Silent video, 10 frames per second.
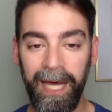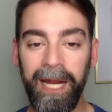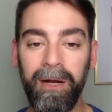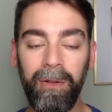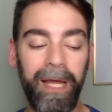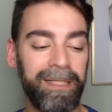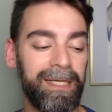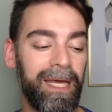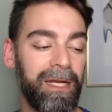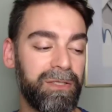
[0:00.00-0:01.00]
And I don't like
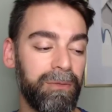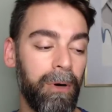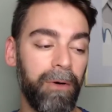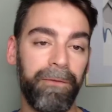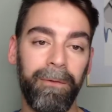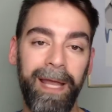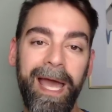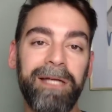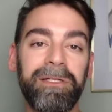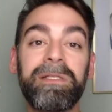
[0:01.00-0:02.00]
to get into
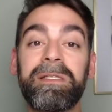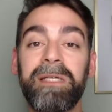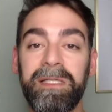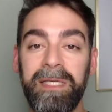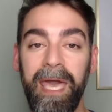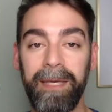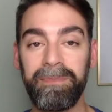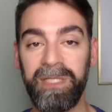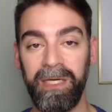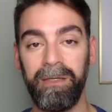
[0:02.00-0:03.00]
overreactions 6
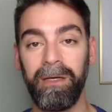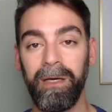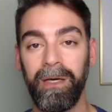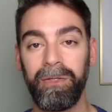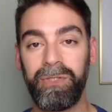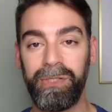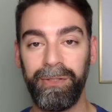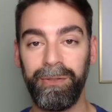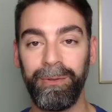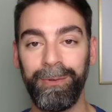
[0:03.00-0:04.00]
games in
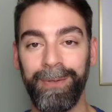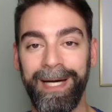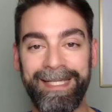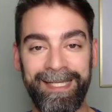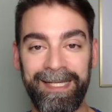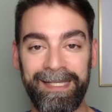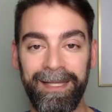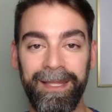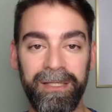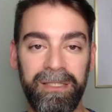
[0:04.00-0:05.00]
to a
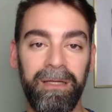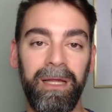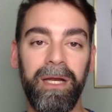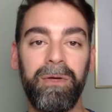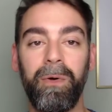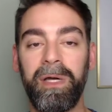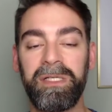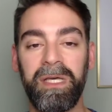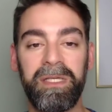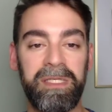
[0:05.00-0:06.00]
season. There's still a lot of
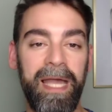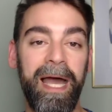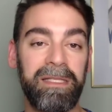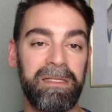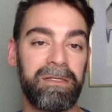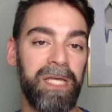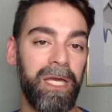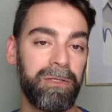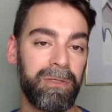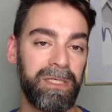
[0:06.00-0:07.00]
noise in the stats. There's
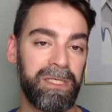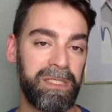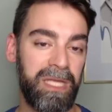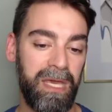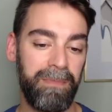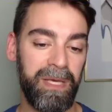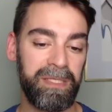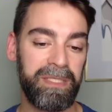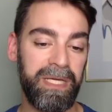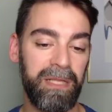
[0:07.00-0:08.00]
injuries this team
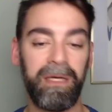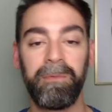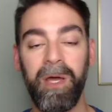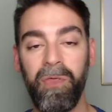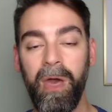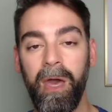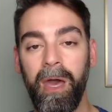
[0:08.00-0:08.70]
is dealing with.